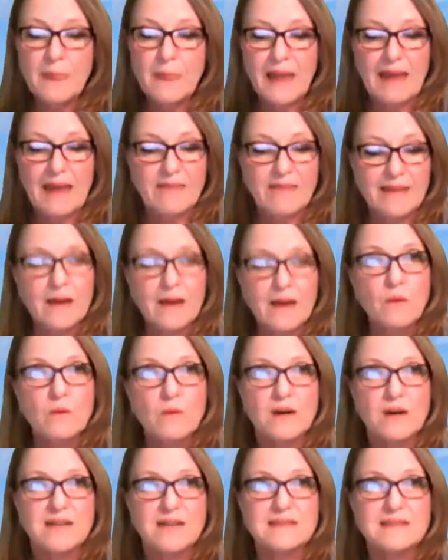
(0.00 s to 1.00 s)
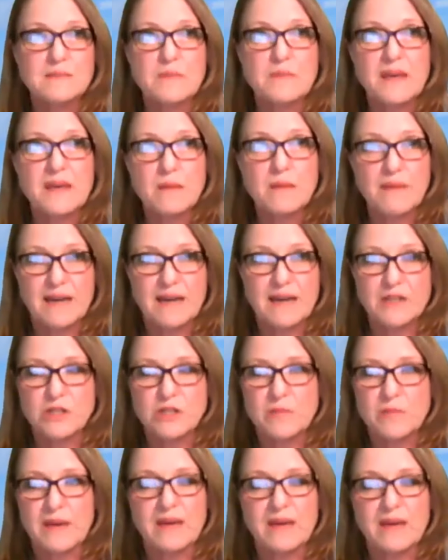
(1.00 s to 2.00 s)
And that was be a
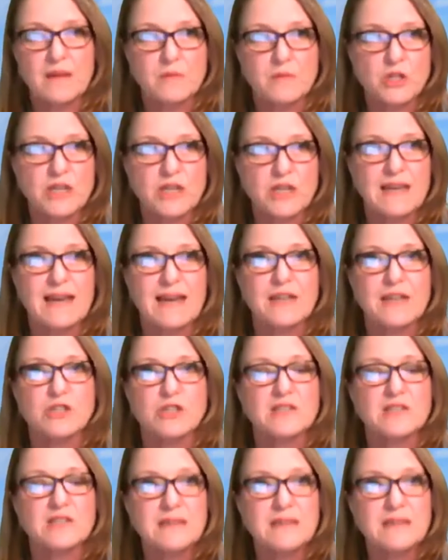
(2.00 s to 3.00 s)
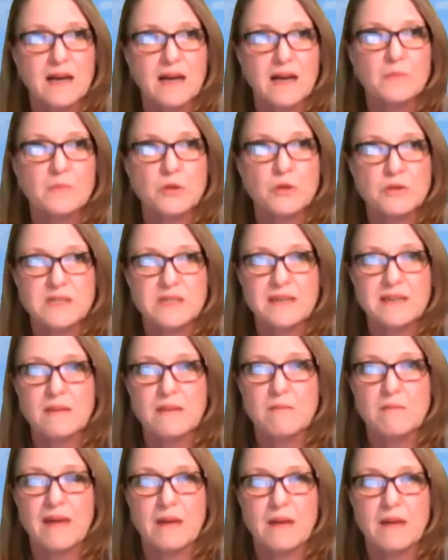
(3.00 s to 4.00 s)
manager making machine and just help your
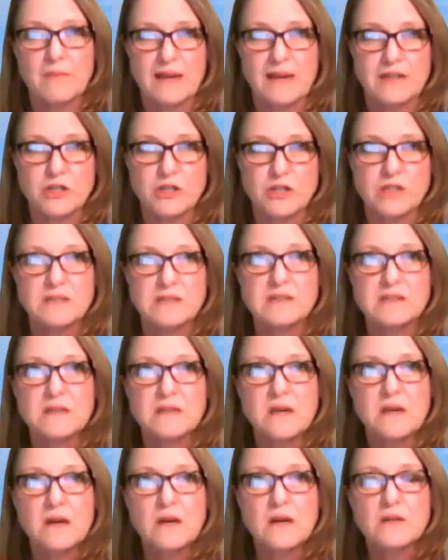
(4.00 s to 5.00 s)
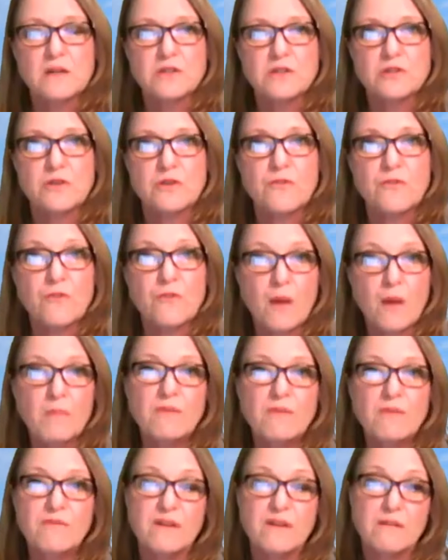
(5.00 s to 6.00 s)
team make managers. So from
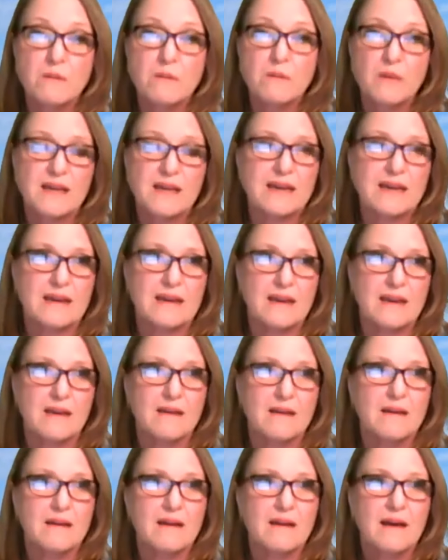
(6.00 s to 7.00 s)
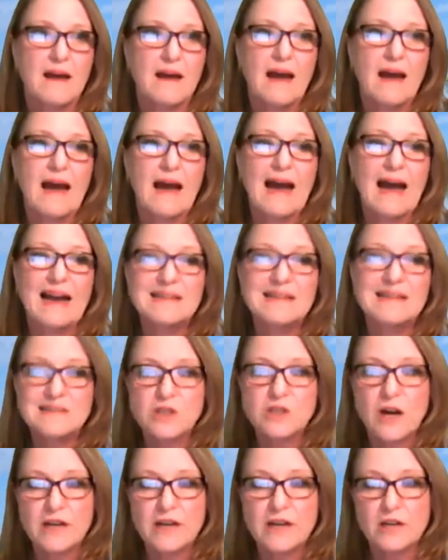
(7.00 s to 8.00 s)
the very beginning, I
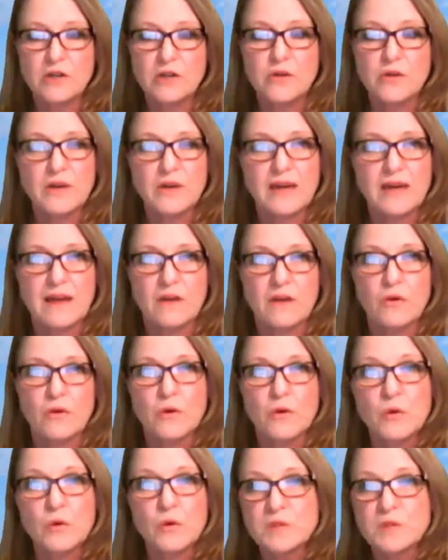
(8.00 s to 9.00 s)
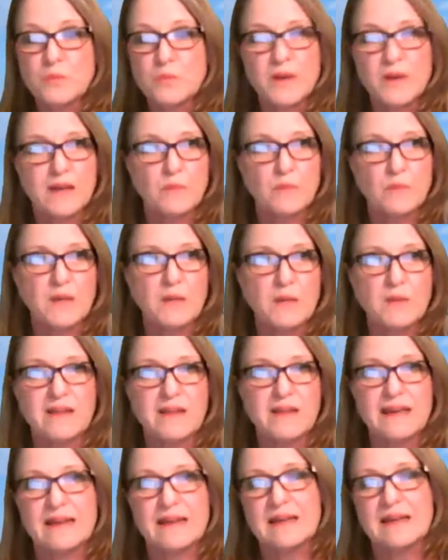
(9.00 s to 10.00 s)
started looking who's bringing people
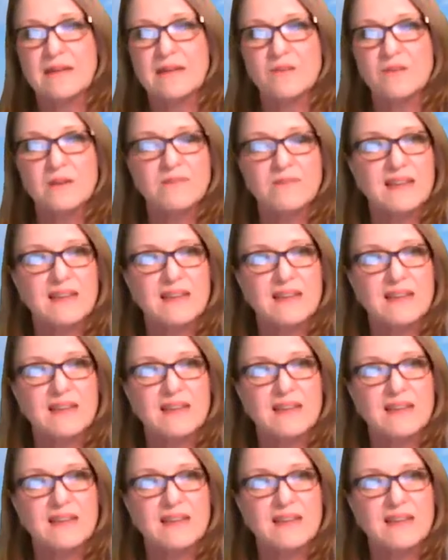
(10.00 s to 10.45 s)
in, even if